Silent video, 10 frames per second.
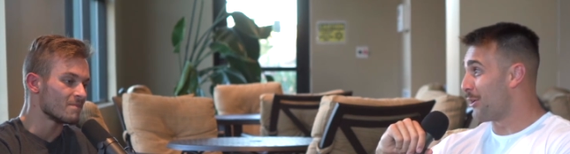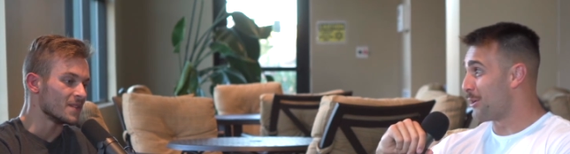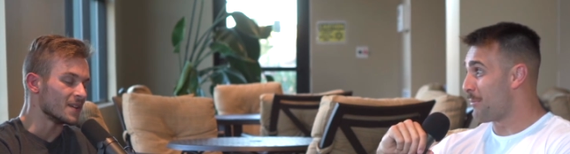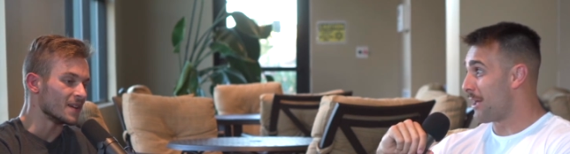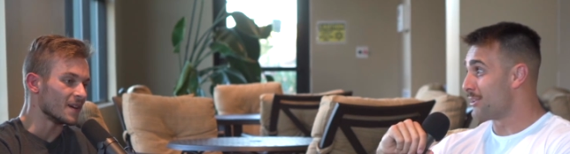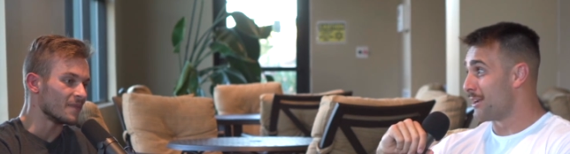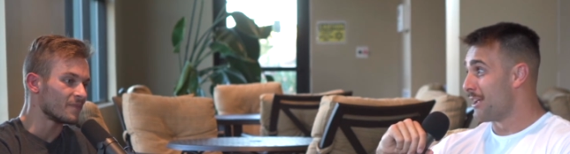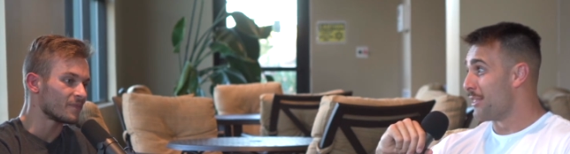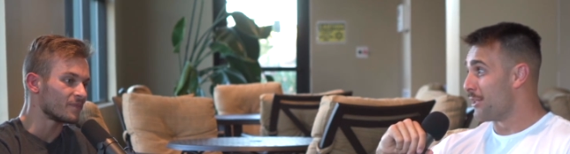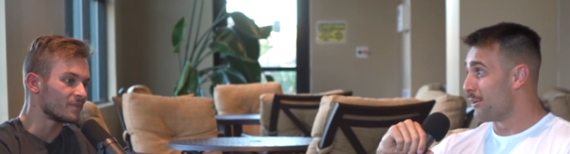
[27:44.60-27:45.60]
Speaker 1: 100 yeah. miles.
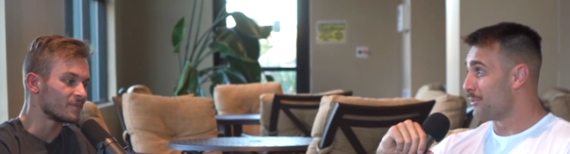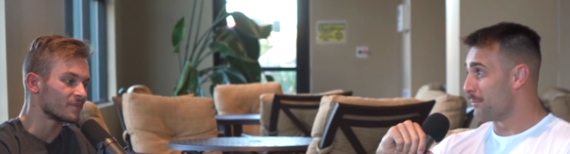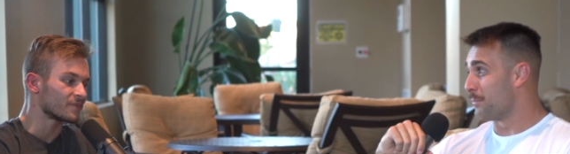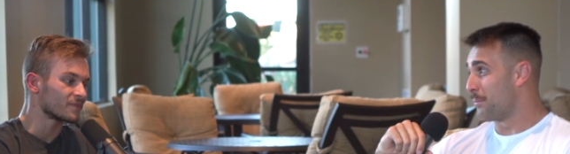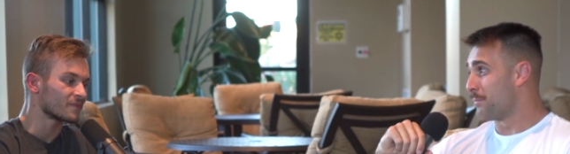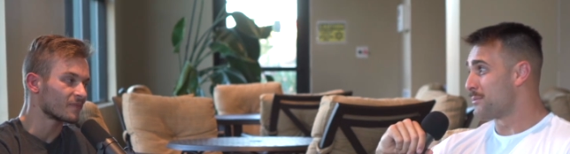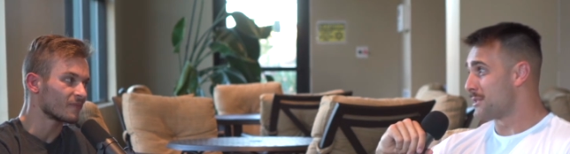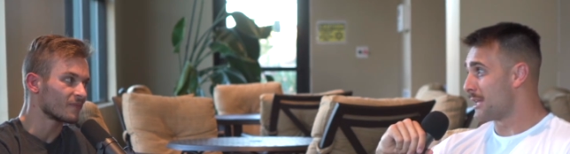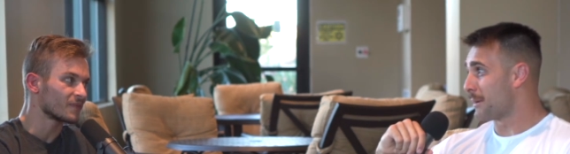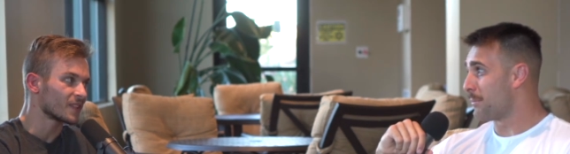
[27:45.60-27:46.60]
They're
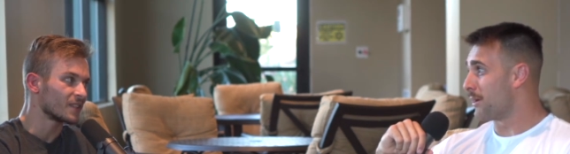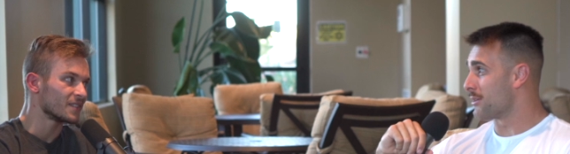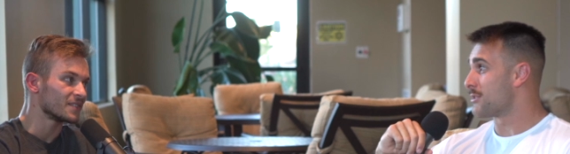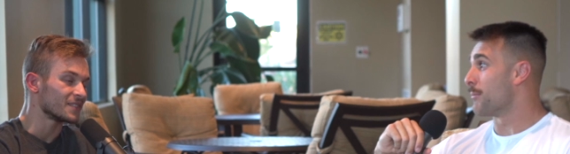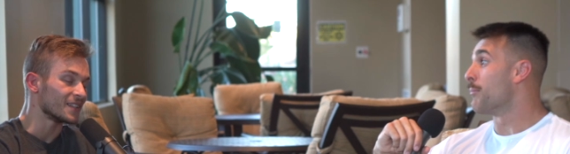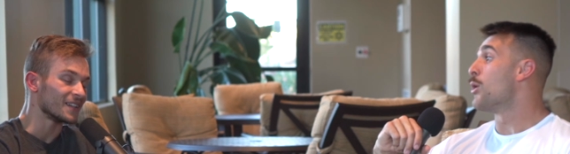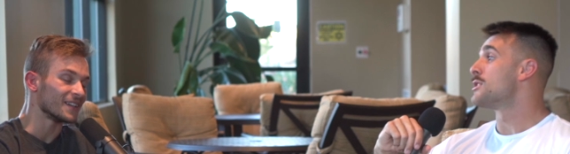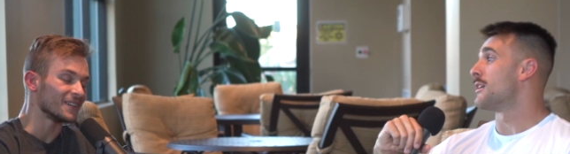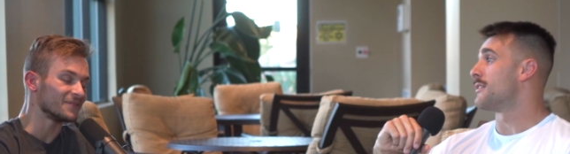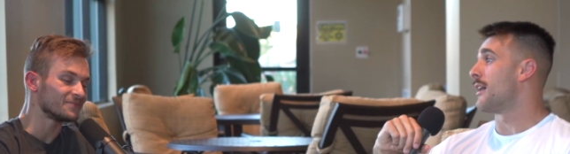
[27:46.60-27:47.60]
stick bugs most
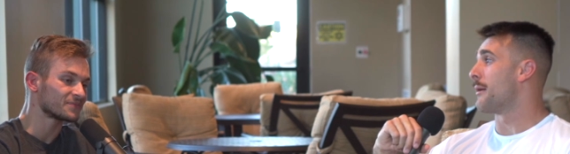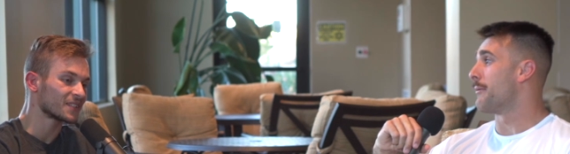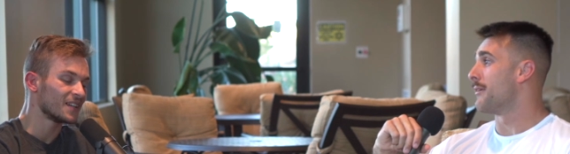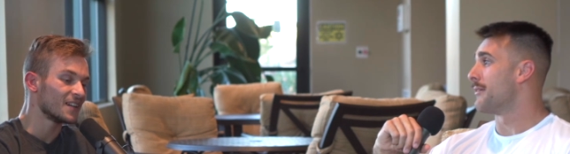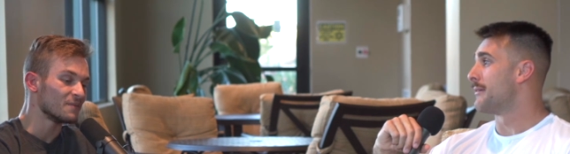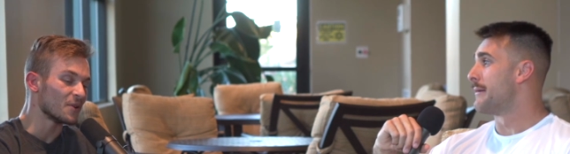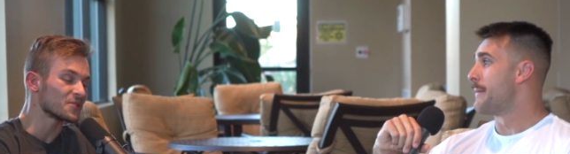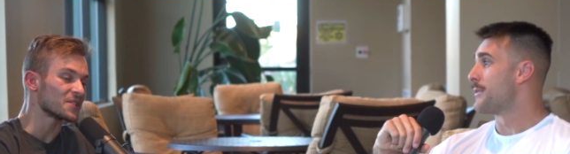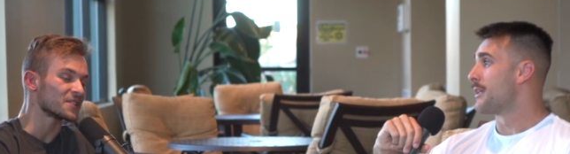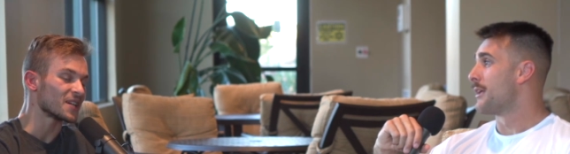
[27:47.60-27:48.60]
yeah. of the time
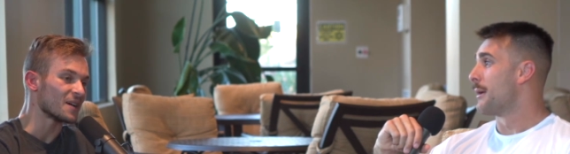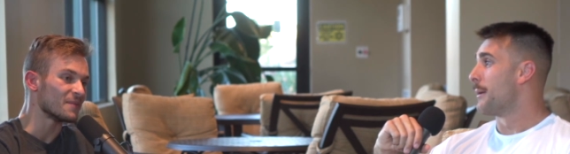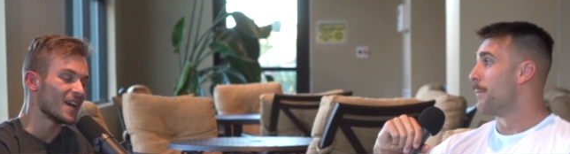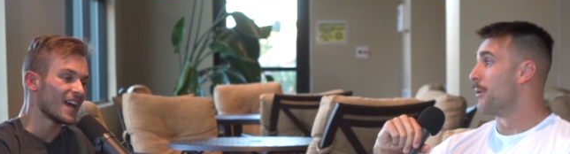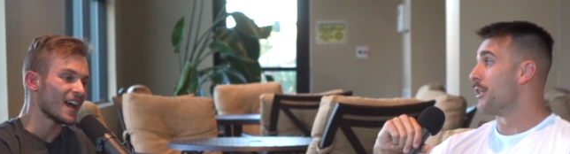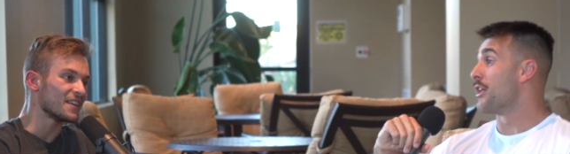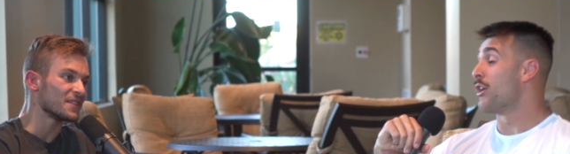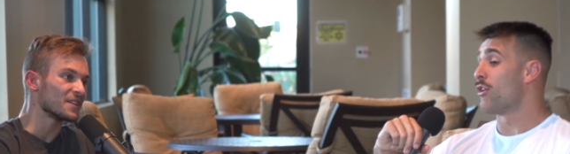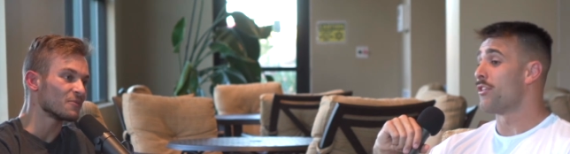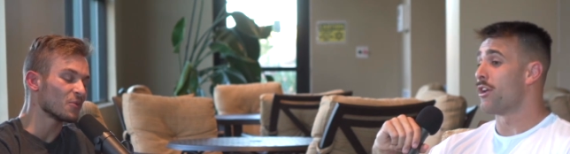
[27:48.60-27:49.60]
Speaker 2: most of the time. But there,
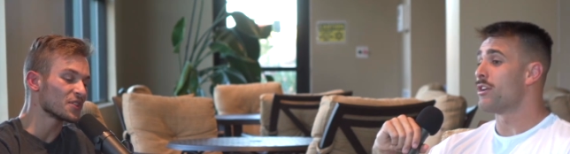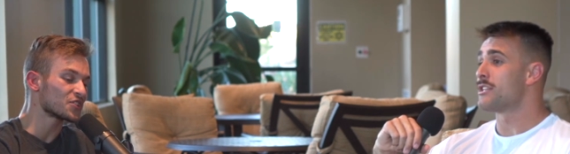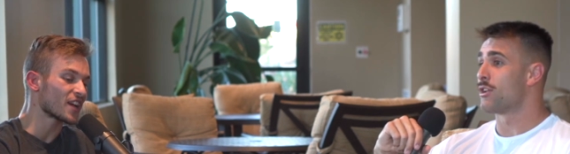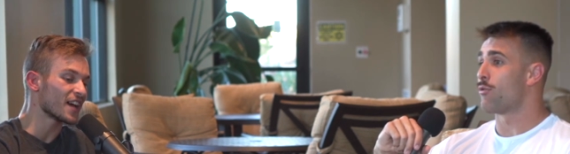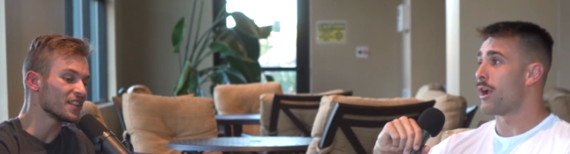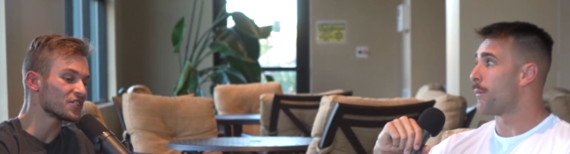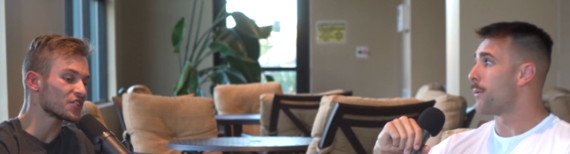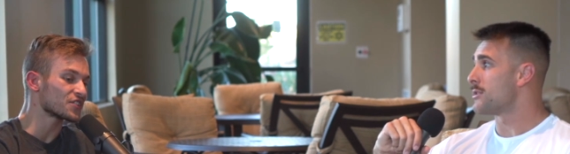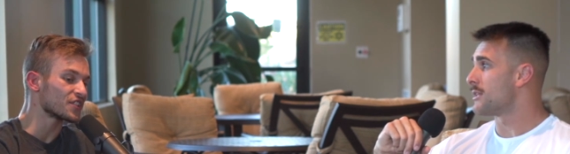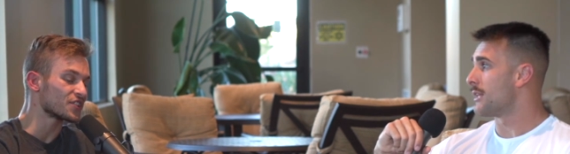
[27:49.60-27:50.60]
the, there well, the challenge
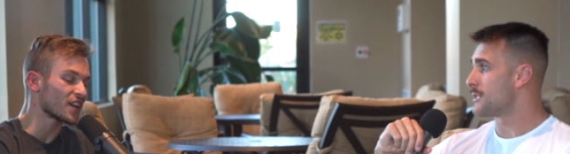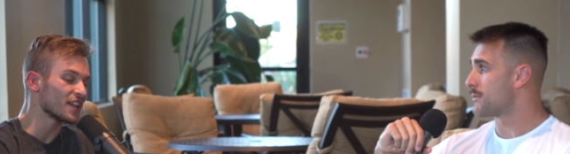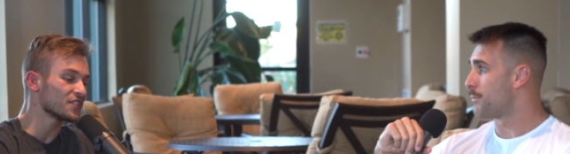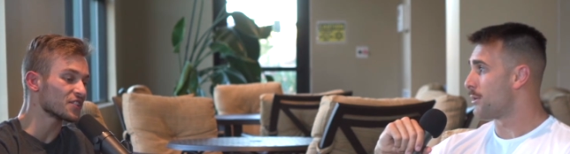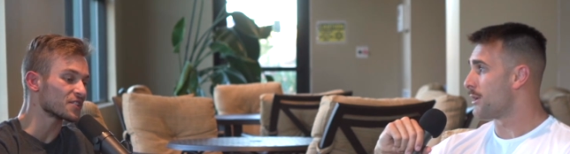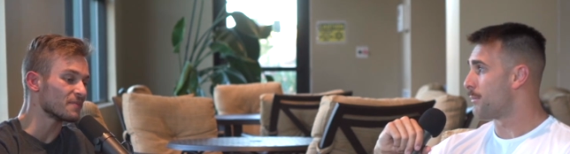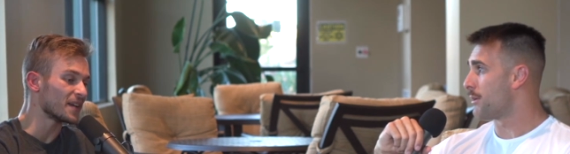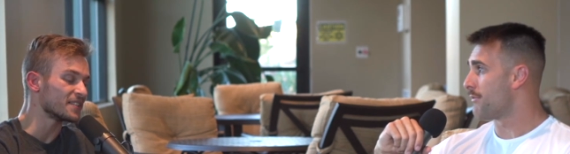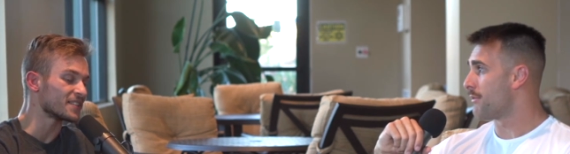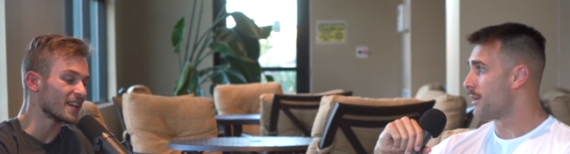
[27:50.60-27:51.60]
is the challenge is
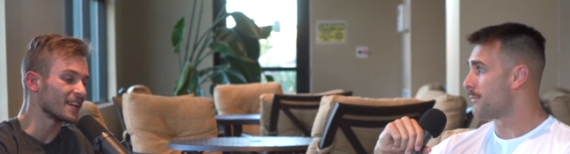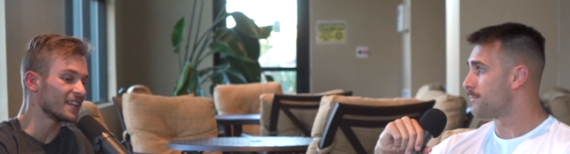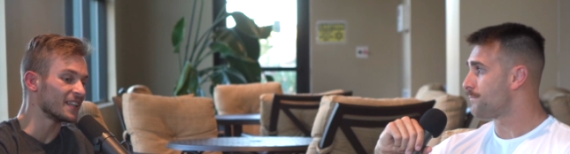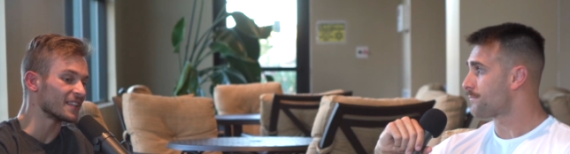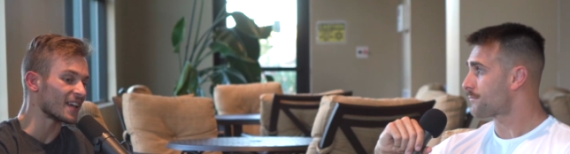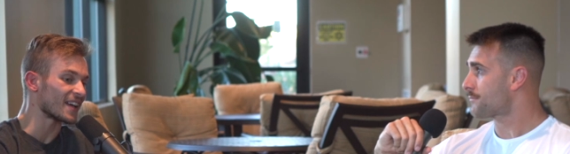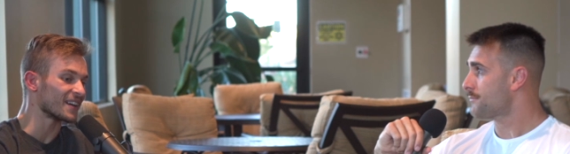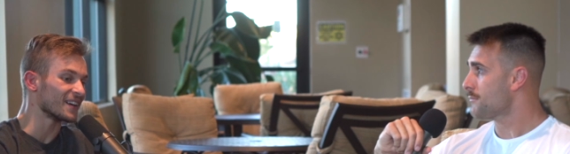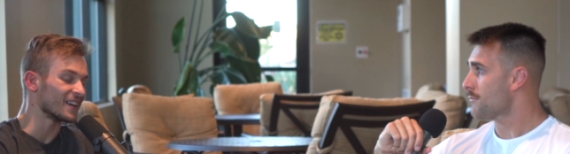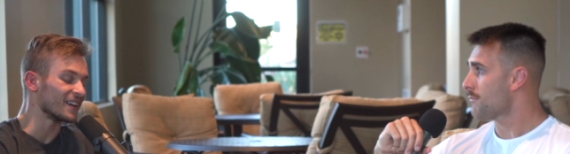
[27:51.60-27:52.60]
maintaining that.
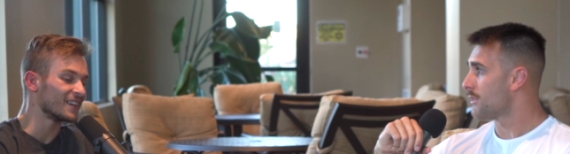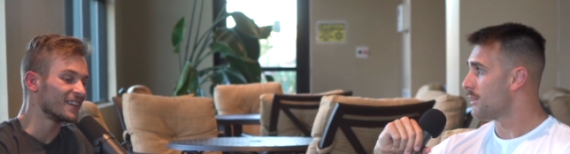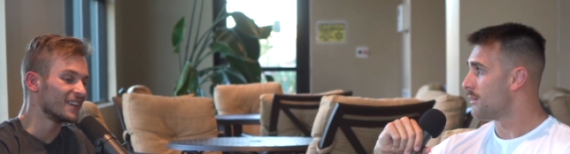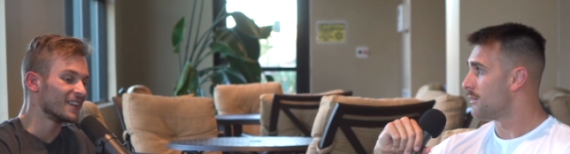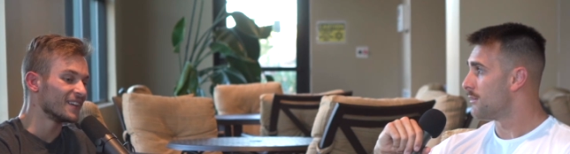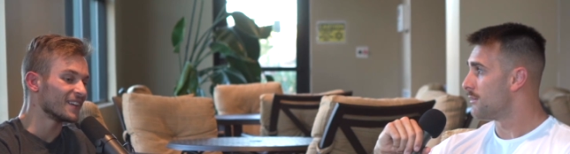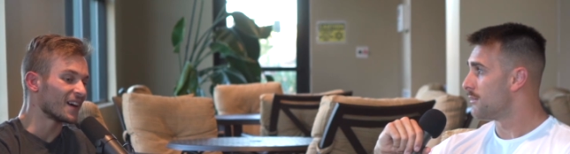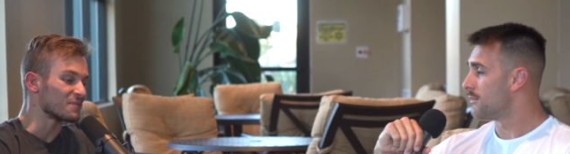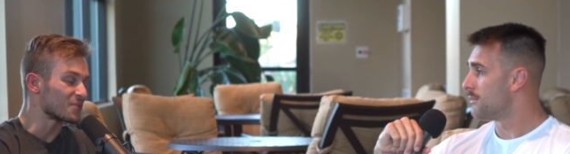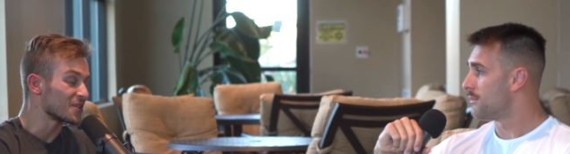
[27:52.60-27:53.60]
Uh,
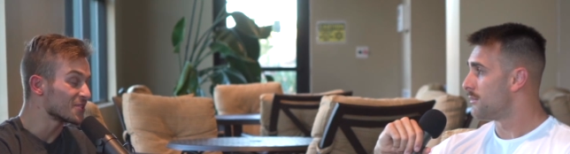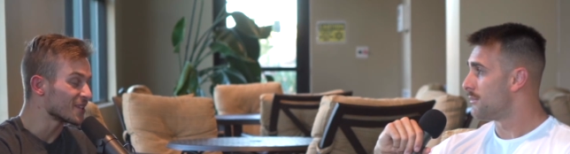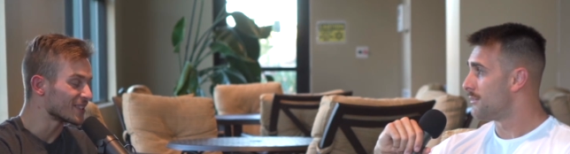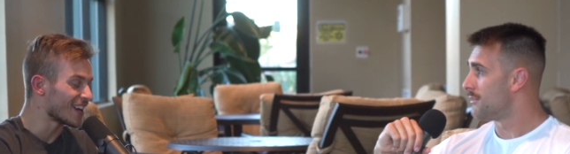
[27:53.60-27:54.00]
I appreciate